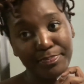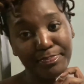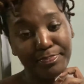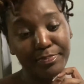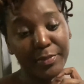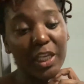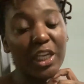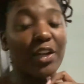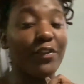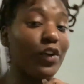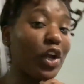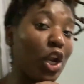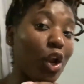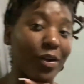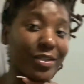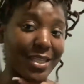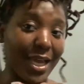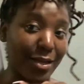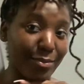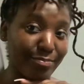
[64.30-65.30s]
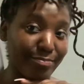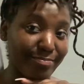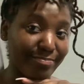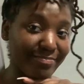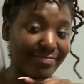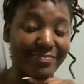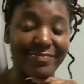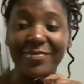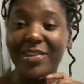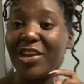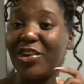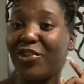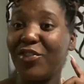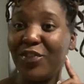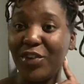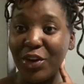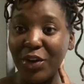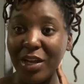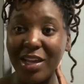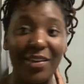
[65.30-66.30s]
in a very long time.
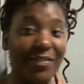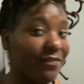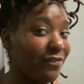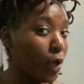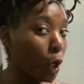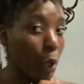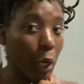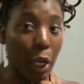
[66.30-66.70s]
Very, very